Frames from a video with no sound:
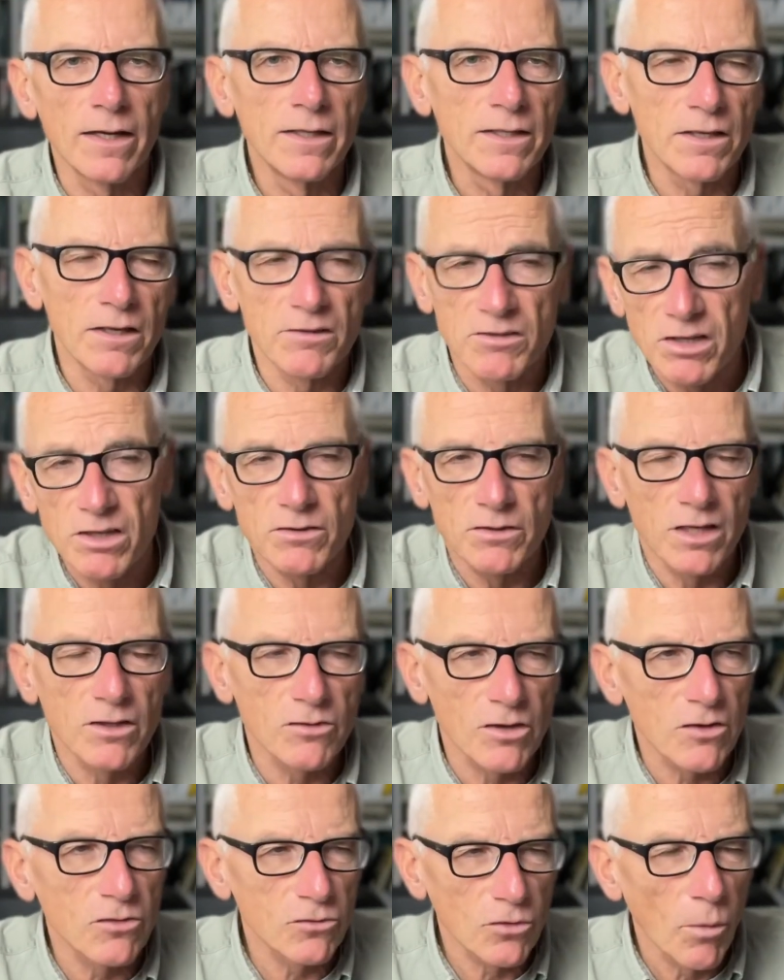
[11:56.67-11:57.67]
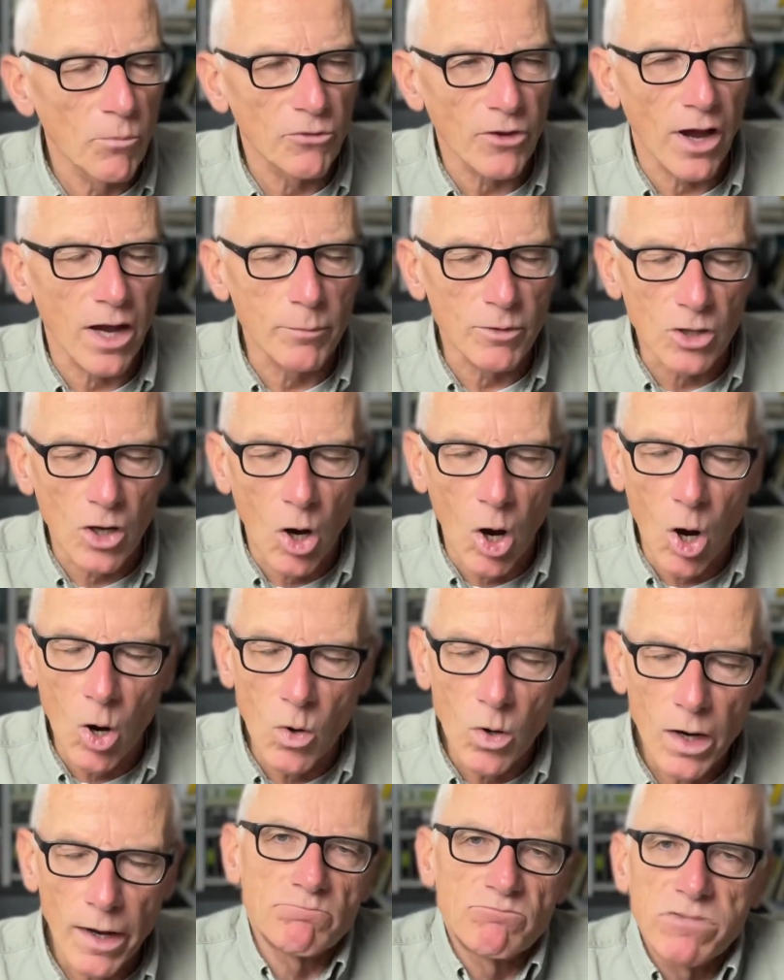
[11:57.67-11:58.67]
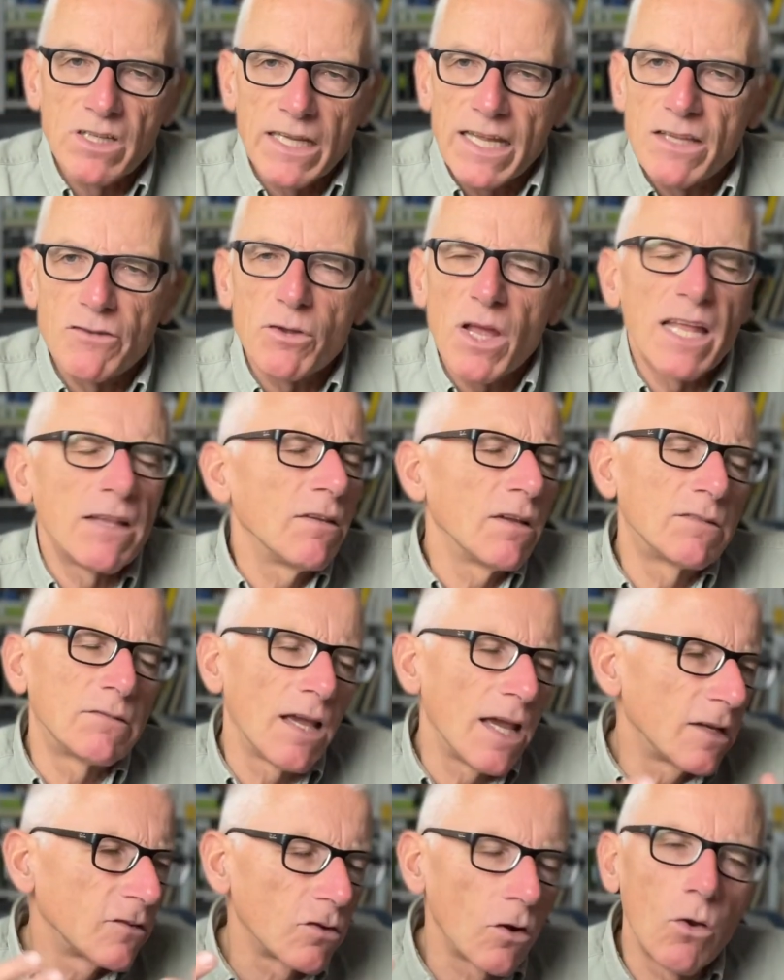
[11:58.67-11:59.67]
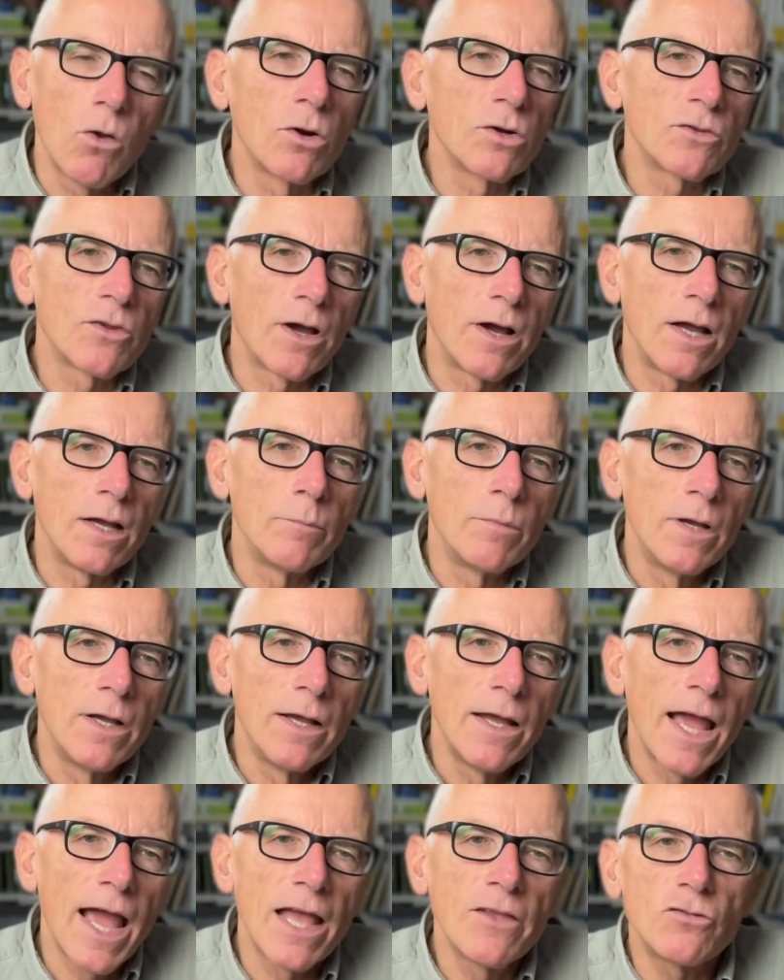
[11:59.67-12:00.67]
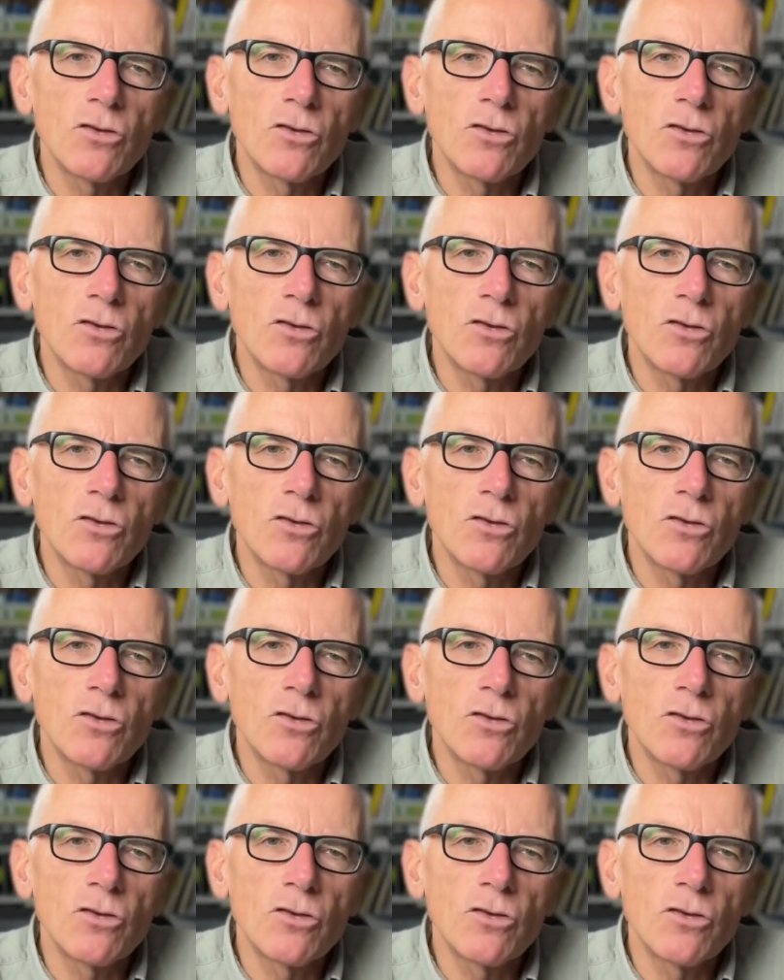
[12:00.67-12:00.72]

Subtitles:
This is some time ago. It takes a long time, and